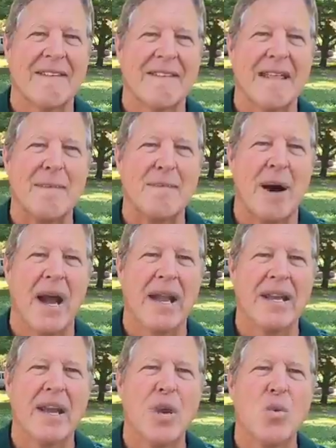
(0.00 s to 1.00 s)
That
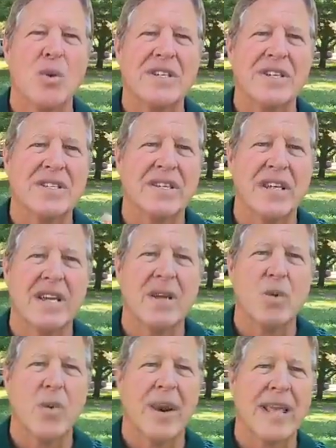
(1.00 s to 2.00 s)
mind, which is,
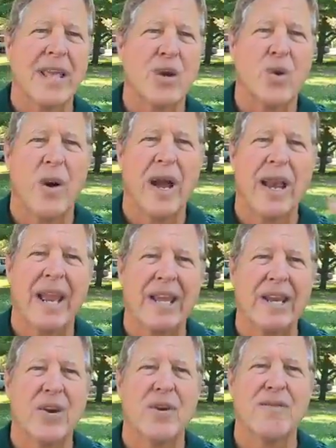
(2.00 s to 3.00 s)
when I get quiet, I
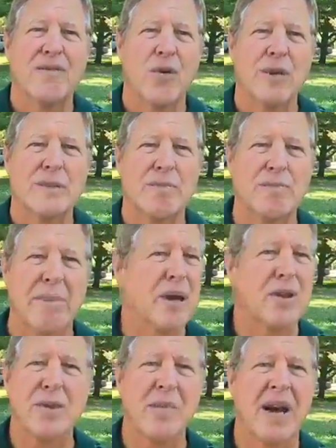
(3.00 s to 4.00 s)
can hear a voice
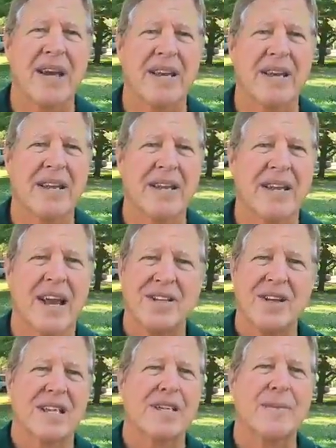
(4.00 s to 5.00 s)
better than mine. I
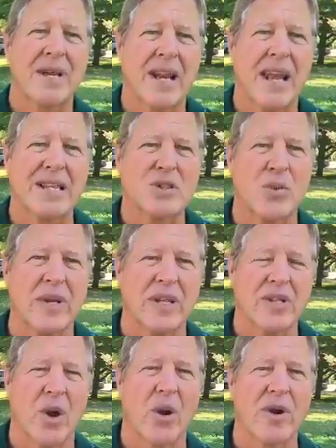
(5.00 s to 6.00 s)
talked about it last week,
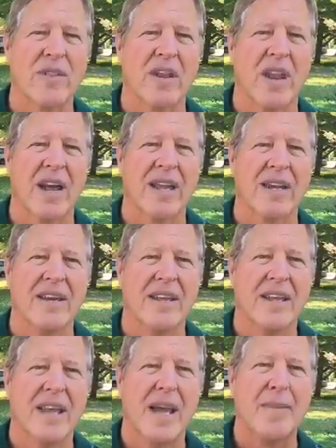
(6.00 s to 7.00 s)
the heart of a lion,
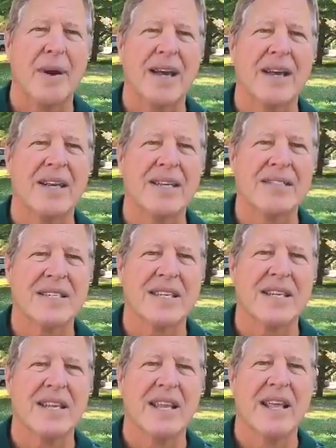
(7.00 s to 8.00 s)
about
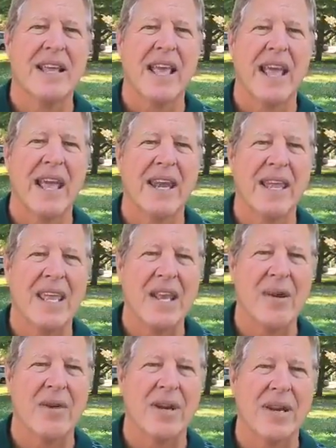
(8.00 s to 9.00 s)
listening and
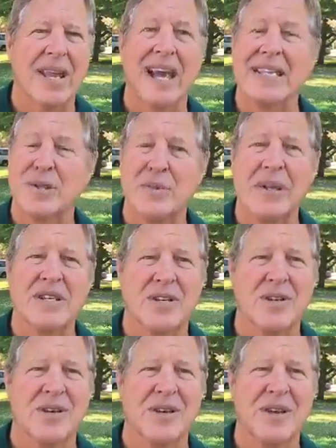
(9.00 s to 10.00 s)
hearing God speak to
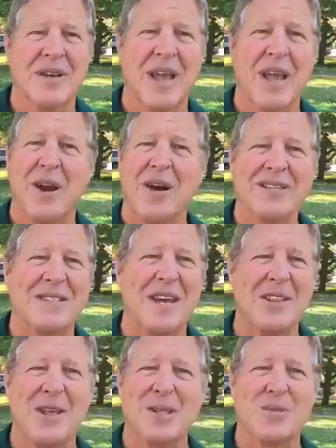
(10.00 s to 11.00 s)
you. And all of a
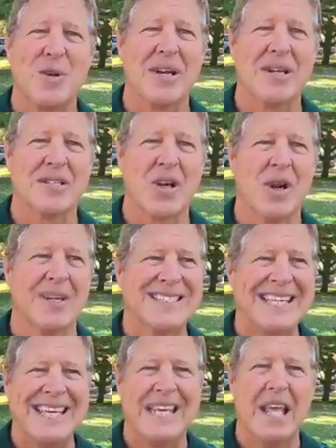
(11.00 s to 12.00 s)
sudden, there's brilliance. And all of a
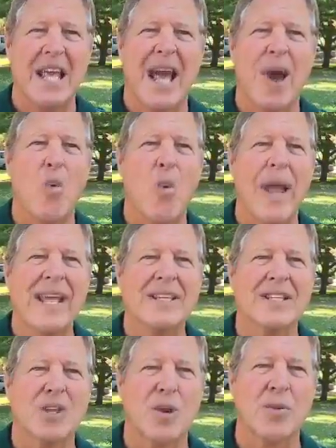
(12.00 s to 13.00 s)
sudden, a way
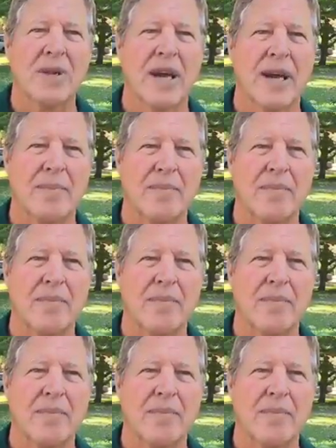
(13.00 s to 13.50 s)
just opened up.